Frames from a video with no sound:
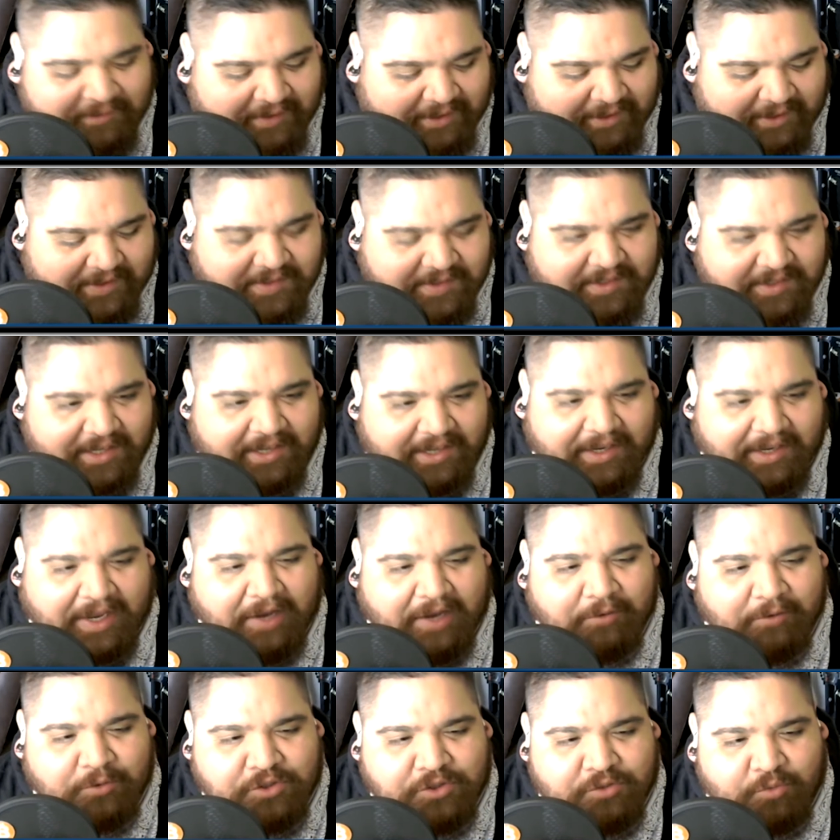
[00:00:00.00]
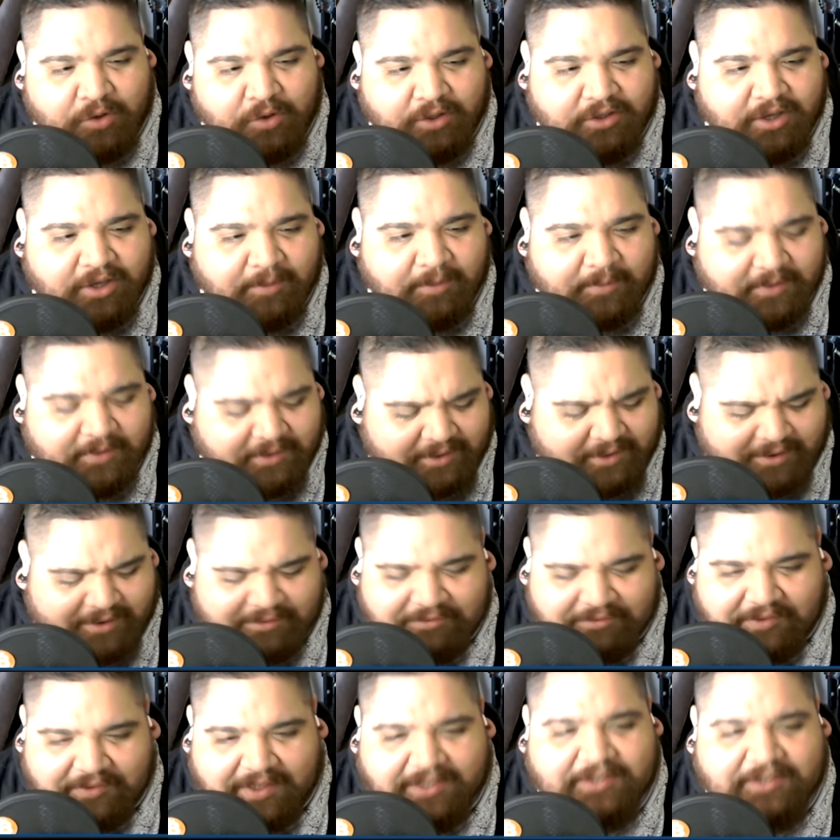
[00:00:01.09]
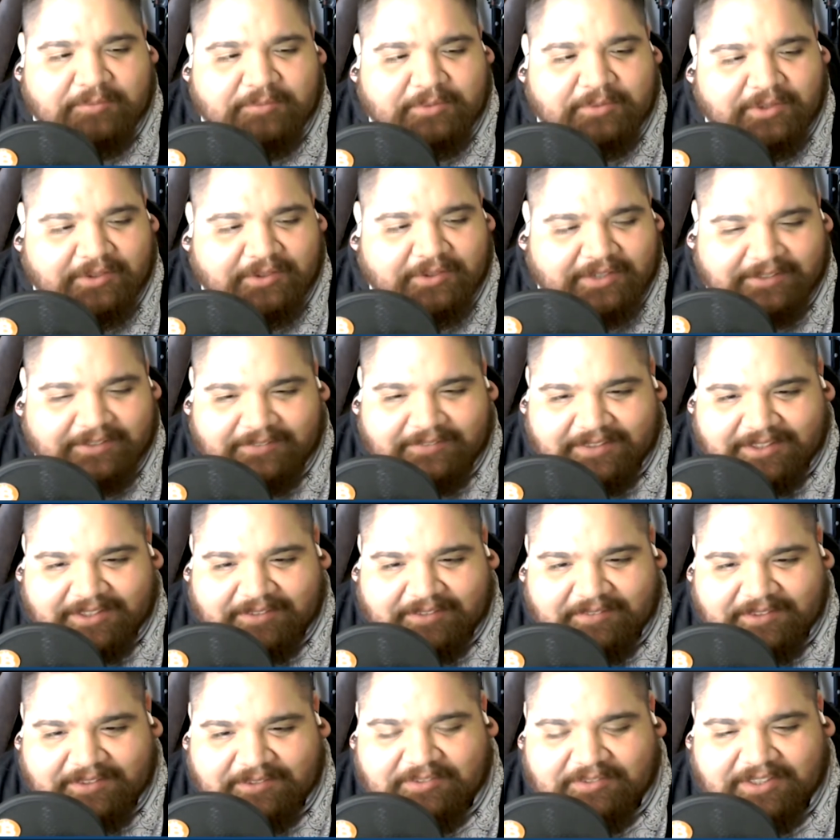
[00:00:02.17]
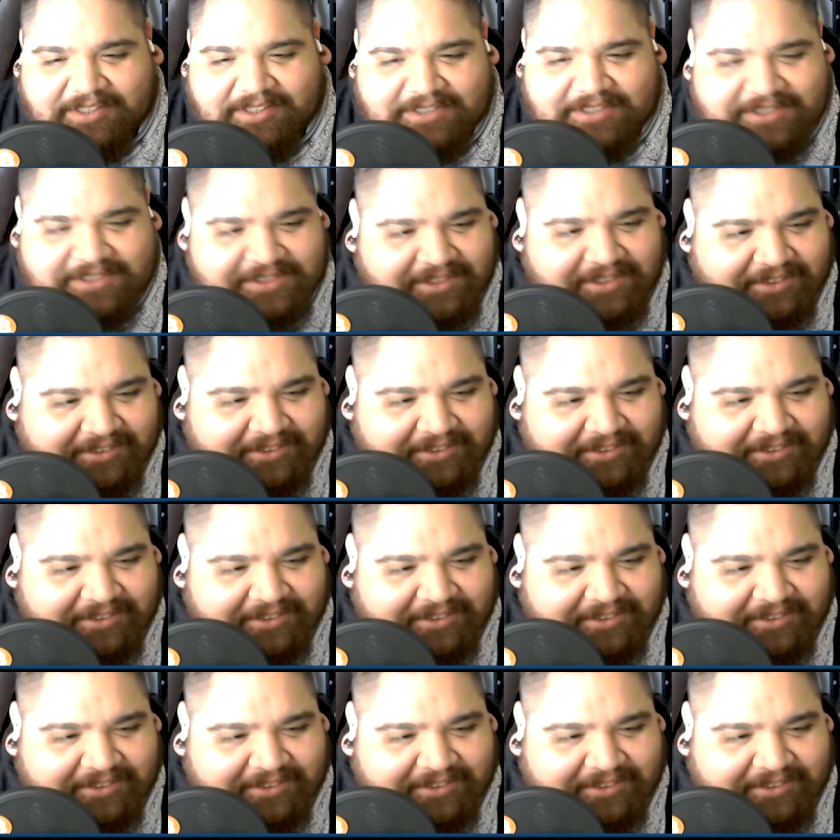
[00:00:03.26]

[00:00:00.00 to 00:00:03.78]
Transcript: He's like, hey, would you want to come on? No, fuck you, bro. I don't want to come on your fucking show.